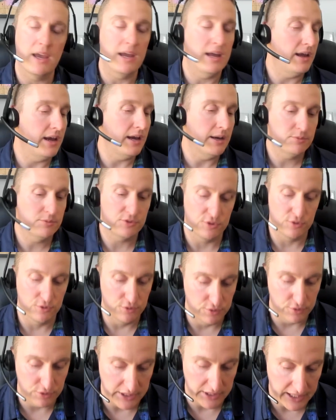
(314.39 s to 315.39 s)

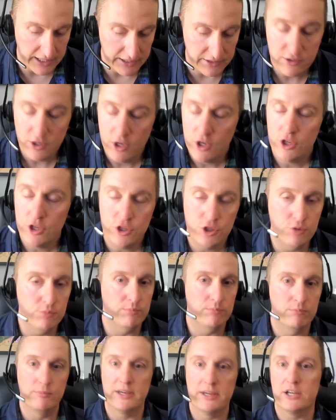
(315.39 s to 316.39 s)
Absolutely. And you
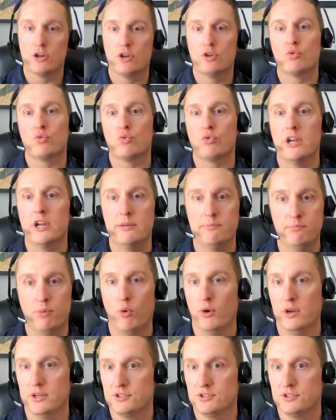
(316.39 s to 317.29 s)
make a great point.